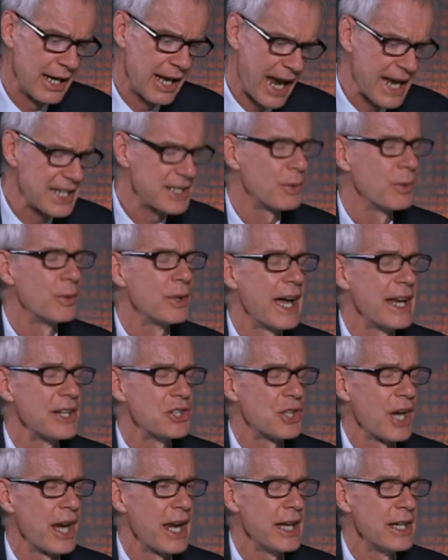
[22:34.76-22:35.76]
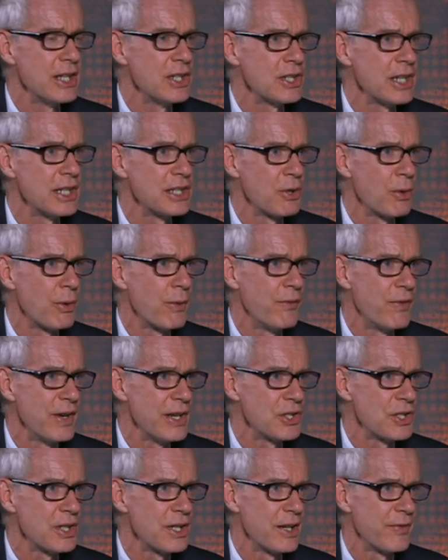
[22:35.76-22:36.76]
Has all that changed? Is your
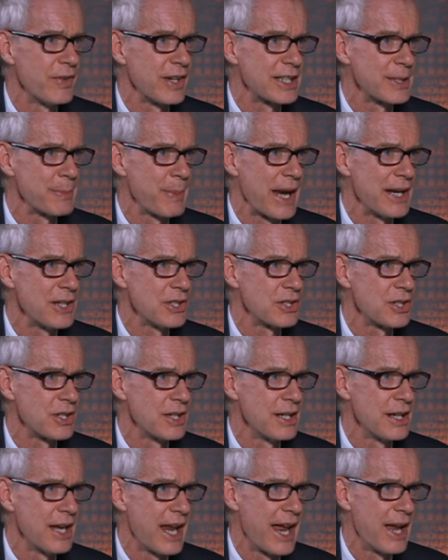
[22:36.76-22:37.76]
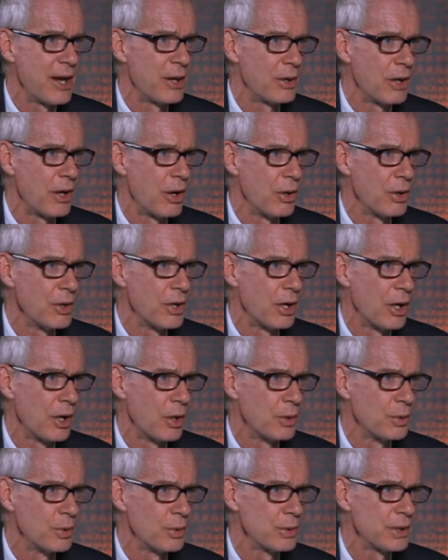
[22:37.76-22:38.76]
vision of expansion now on
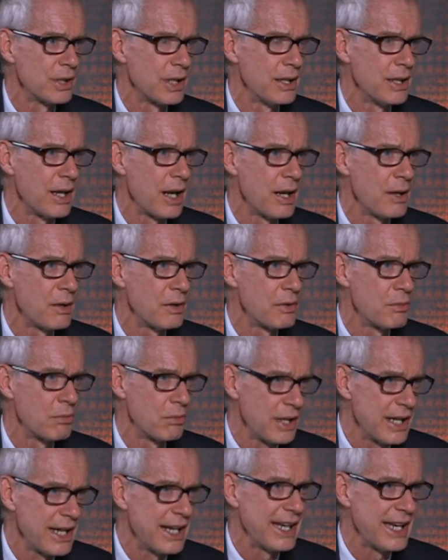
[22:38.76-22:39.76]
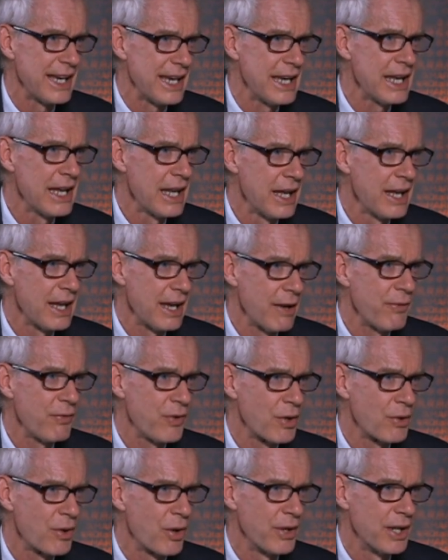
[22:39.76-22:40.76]
hold? And, and really, if
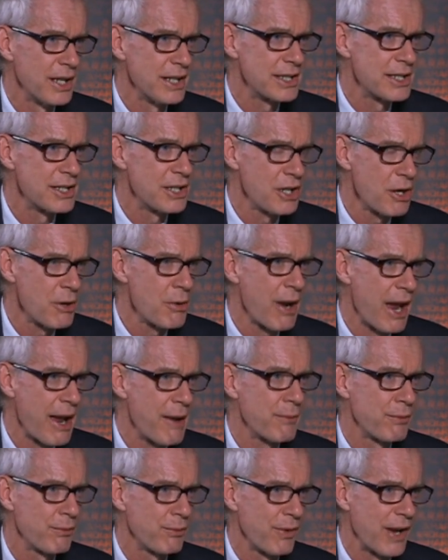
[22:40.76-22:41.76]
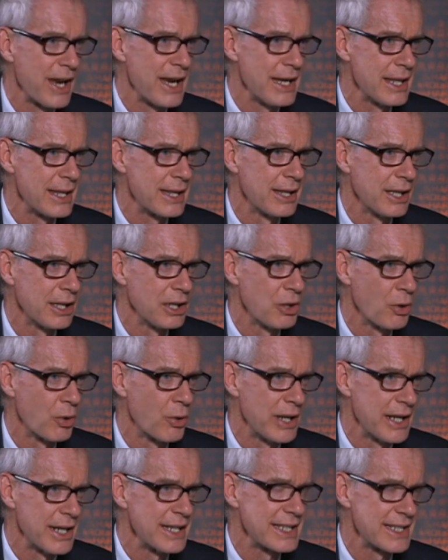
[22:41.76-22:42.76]
you're honest, do you have faith that
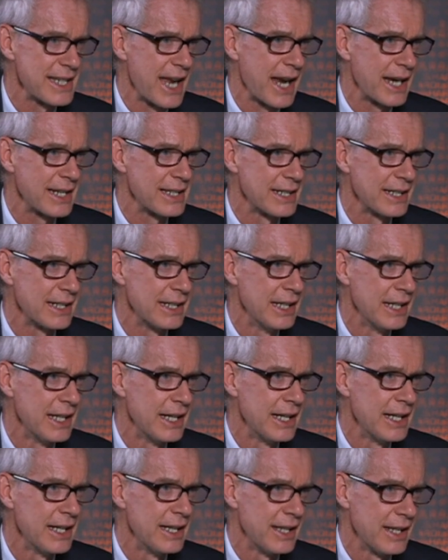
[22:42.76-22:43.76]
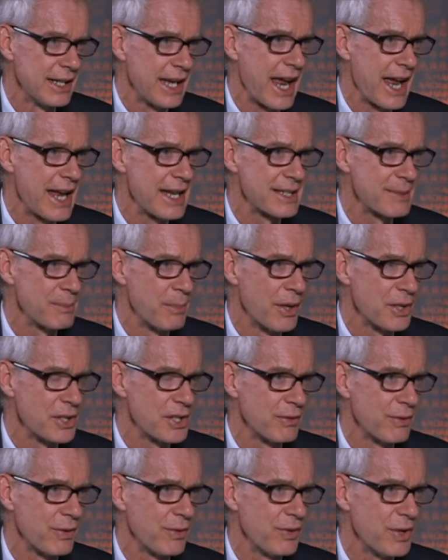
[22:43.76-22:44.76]
you're in a sector that has
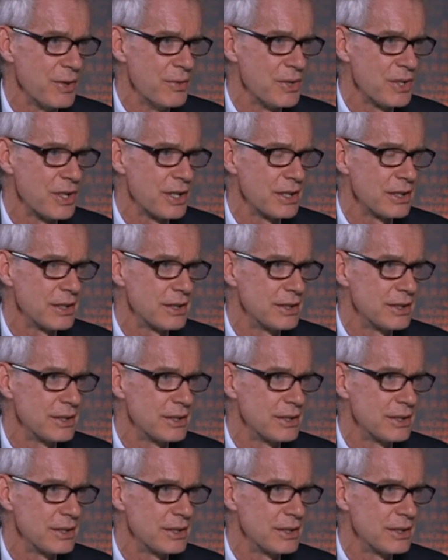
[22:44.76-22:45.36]
much of a future?